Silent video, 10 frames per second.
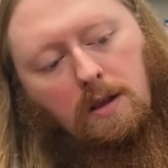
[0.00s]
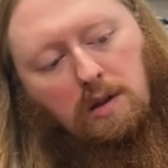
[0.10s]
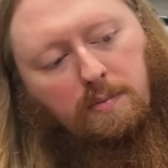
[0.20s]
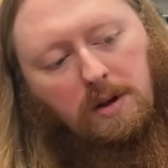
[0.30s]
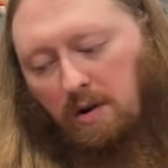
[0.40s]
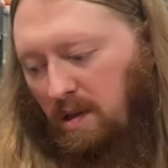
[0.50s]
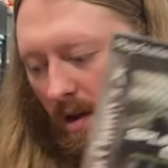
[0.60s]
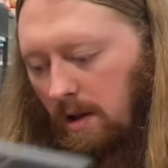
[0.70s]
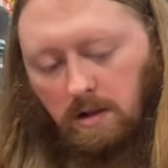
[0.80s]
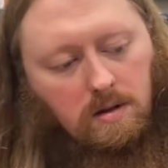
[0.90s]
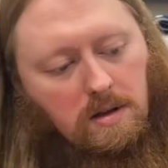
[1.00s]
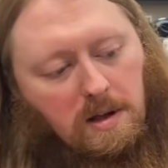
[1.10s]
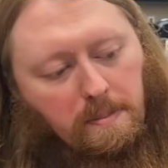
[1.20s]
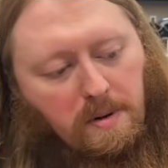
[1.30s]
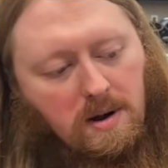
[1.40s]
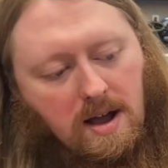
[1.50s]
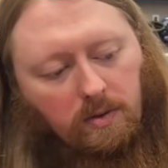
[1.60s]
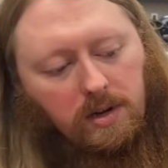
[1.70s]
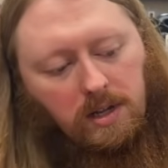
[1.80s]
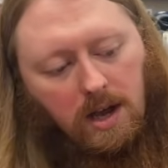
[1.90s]
Splinter Cell, Burnout
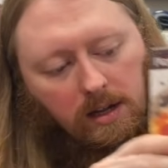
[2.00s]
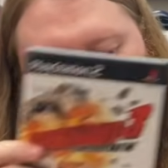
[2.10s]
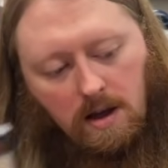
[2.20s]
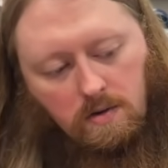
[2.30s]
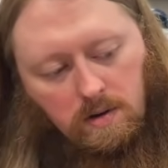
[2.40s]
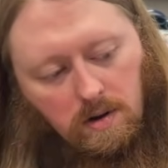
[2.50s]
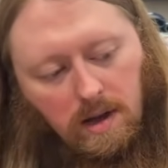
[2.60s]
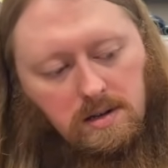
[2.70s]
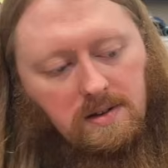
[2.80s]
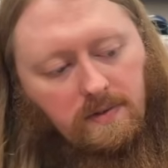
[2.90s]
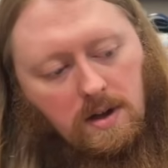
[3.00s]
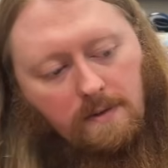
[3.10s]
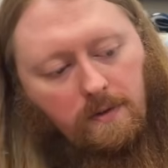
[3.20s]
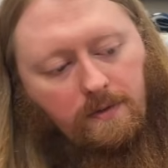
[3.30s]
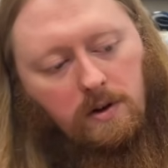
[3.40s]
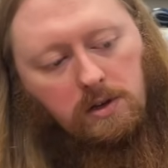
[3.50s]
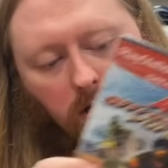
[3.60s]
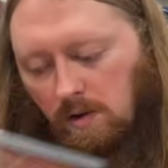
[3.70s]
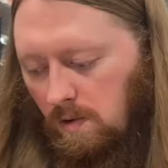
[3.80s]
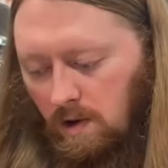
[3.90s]
3 Takedown, ATV Off-Road Fury
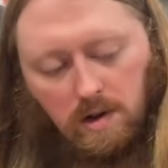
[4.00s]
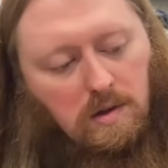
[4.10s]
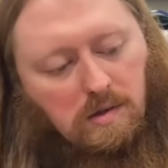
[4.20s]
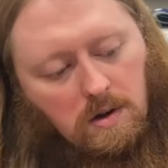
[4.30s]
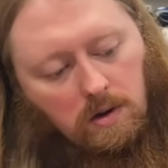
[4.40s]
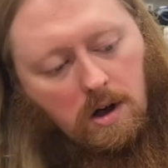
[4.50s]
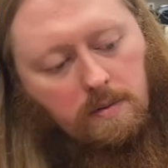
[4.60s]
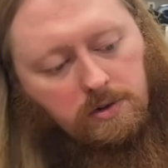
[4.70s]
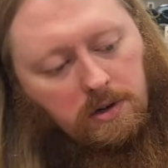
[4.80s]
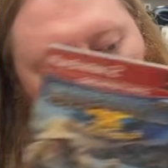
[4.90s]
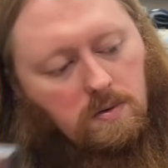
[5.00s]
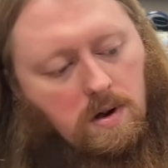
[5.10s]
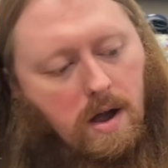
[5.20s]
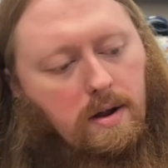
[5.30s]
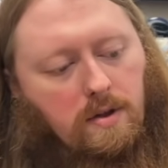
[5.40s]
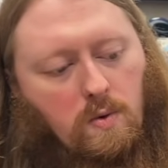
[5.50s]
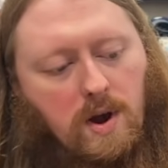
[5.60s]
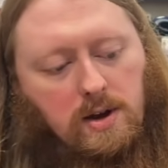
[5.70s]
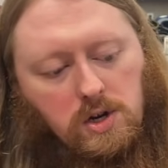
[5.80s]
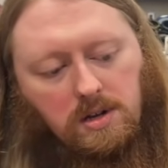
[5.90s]
2, SOCOM 2, another
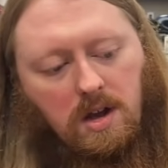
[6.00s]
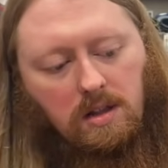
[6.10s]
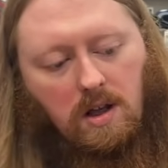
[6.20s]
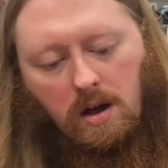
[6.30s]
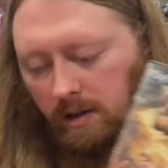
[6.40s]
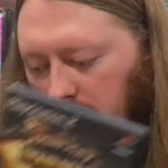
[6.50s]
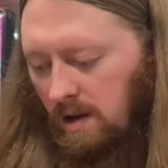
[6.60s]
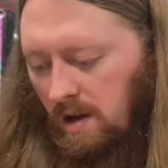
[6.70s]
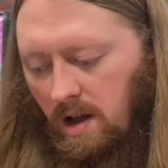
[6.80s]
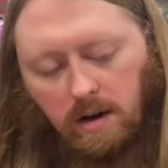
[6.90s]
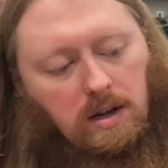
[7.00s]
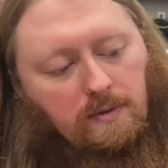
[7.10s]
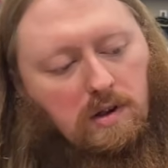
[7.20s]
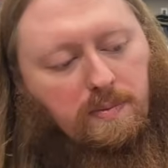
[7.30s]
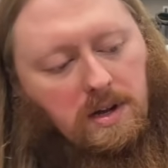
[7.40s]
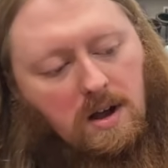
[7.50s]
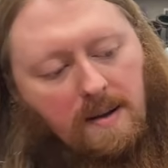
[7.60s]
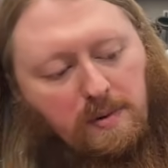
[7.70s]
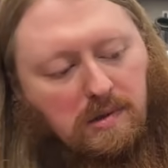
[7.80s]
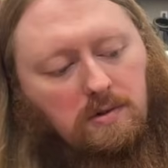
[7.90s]
Ratchet Deadlocked, Need for Speed
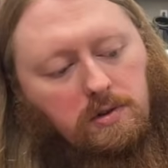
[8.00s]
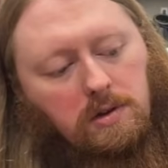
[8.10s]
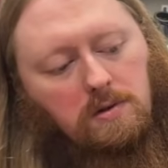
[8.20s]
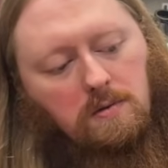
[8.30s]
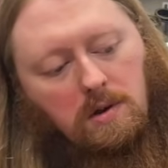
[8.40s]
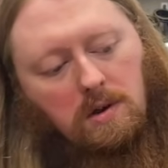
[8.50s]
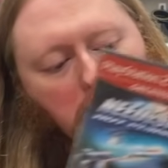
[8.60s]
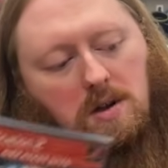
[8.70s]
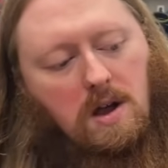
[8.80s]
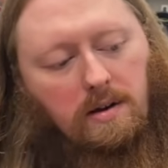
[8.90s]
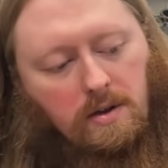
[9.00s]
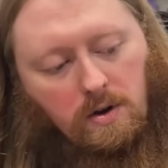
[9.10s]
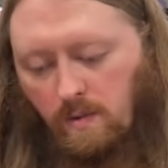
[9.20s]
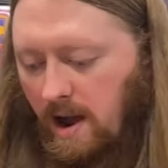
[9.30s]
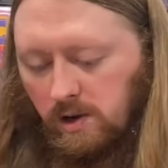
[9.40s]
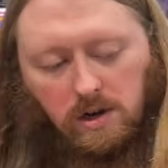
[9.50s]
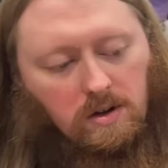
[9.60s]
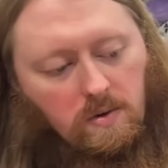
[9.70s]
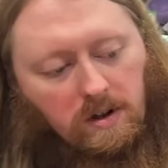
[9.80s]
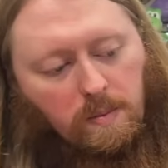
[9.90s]
Hot Pursuit 2, another Ratchet
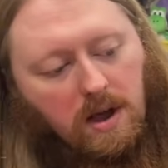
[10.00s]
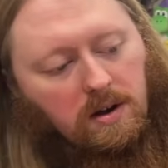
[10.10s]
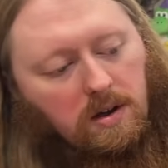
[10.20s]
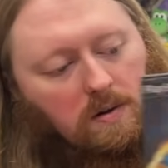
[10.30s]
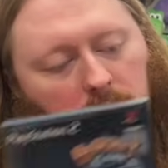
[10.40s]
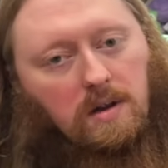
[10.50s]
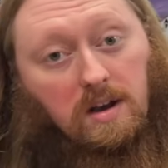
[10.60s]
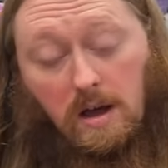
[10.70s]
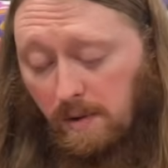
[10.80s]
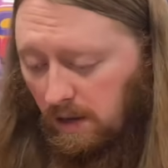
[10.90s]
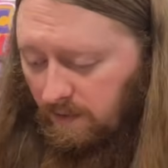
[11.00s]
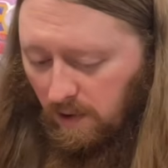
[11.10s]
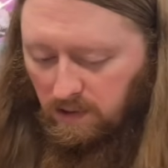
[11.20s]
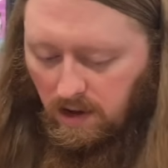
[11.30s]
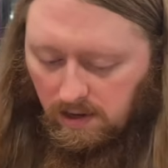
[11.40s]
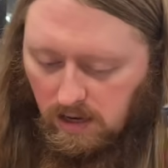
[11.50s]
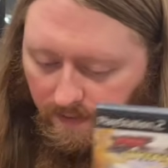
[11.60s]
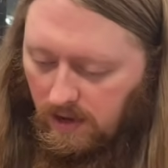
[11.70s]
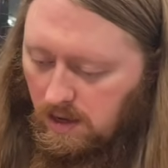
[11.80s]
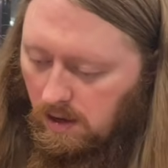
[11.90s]
Going Commando, and MX vs.
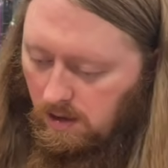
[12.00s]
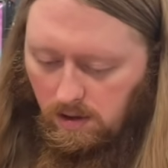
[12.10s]
ATV.